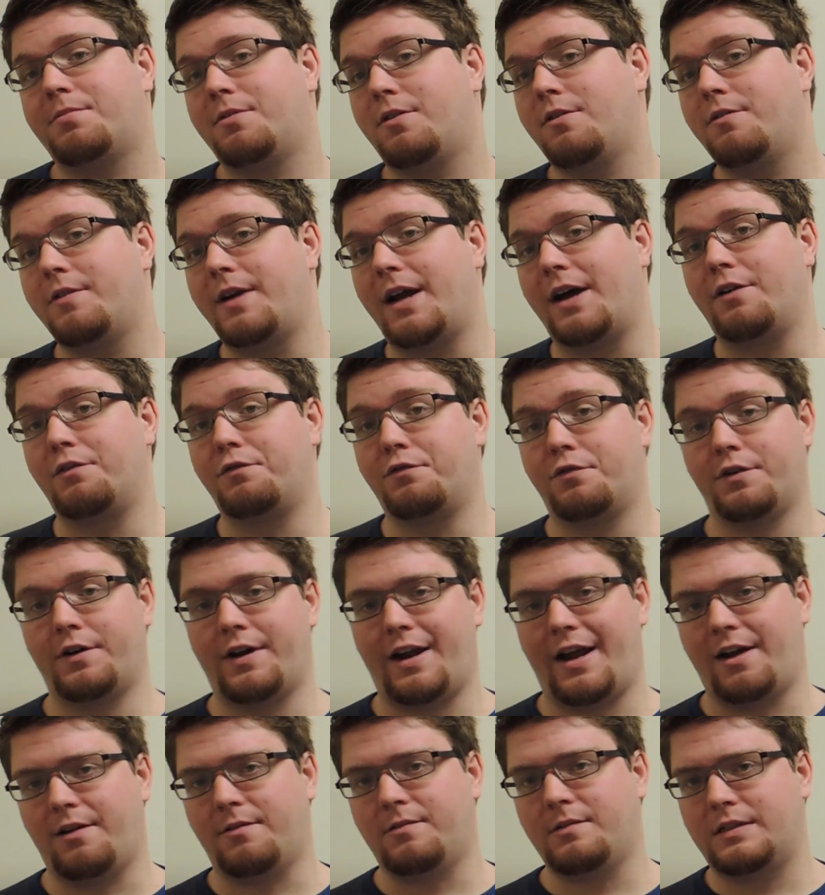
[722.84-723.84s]
pronoun for
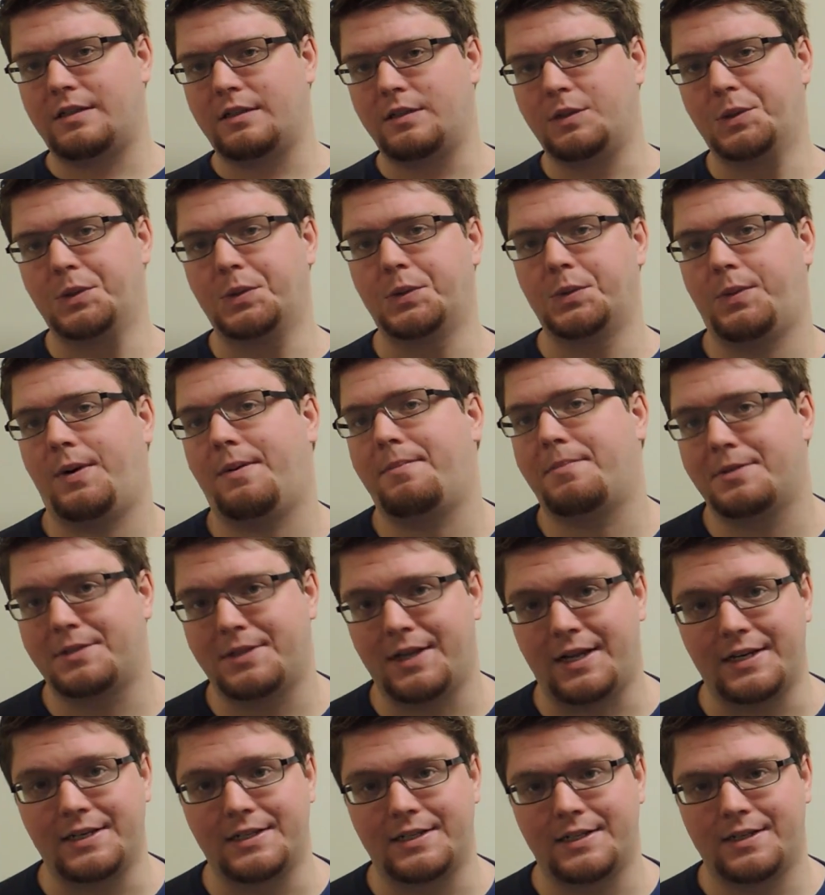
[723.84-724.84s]
now to
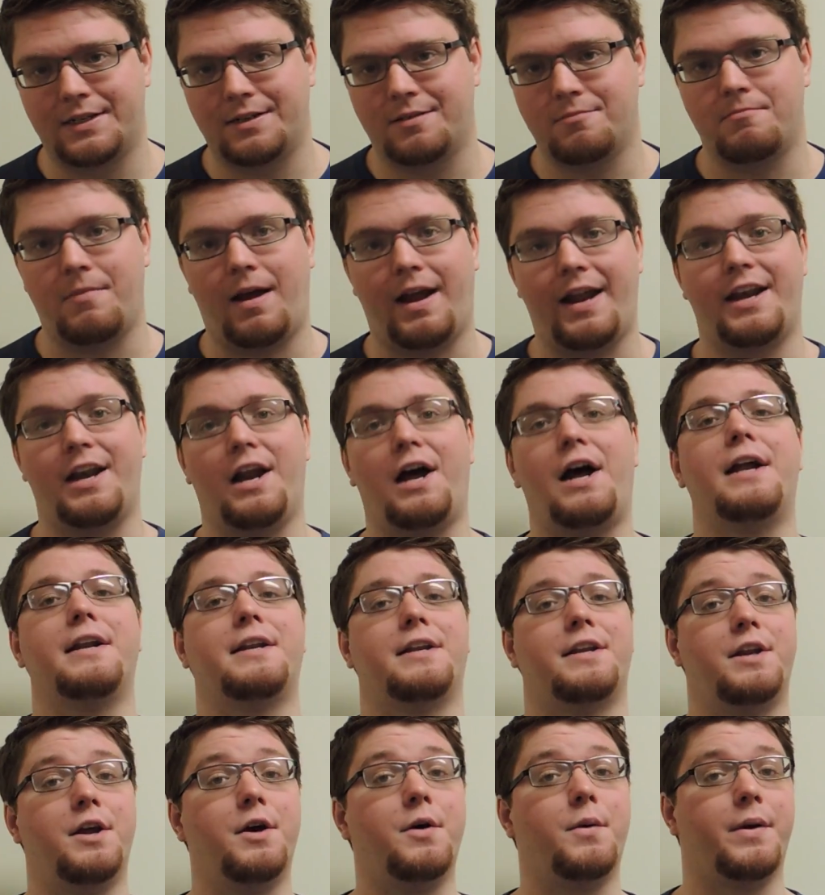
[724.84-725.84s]
represent my
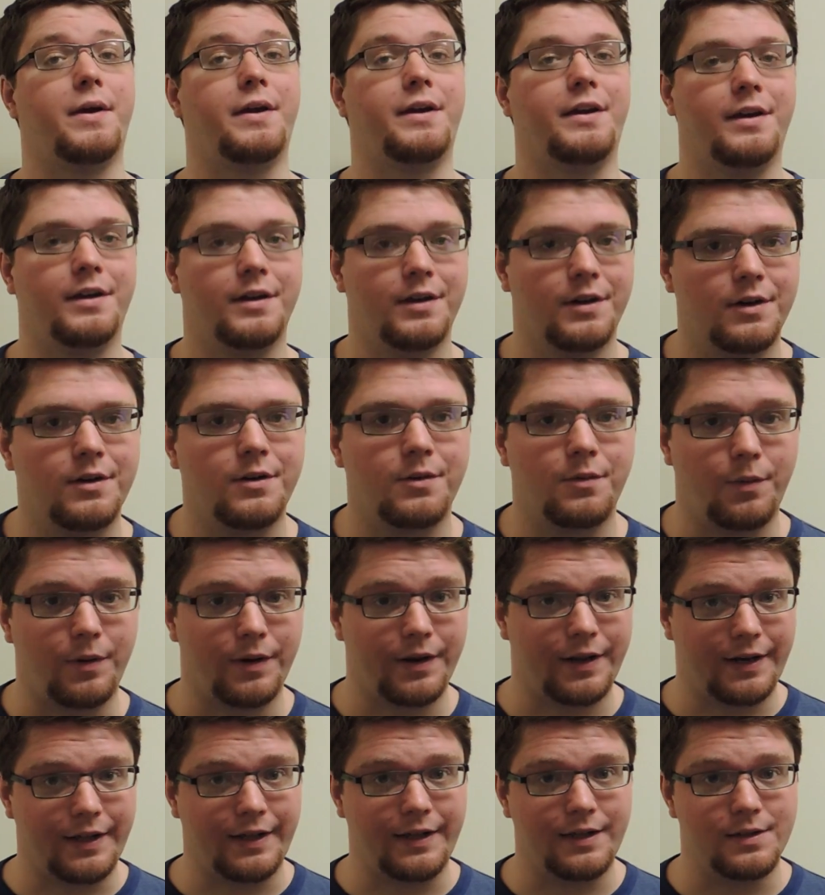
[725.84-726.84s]
not knowing
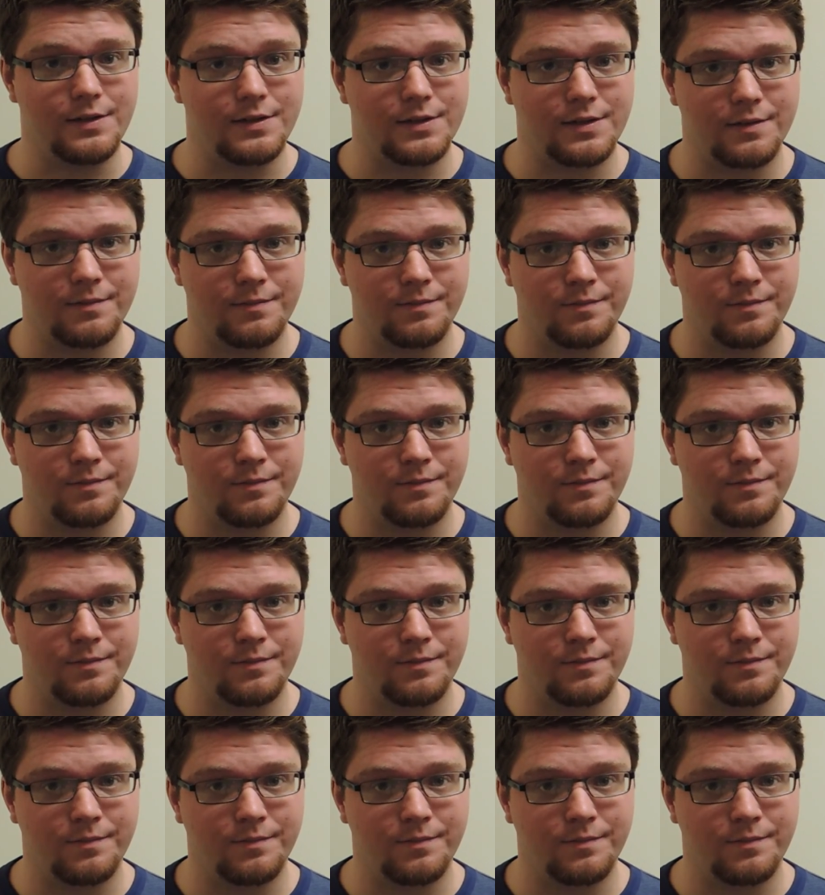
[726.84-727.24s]
what it is.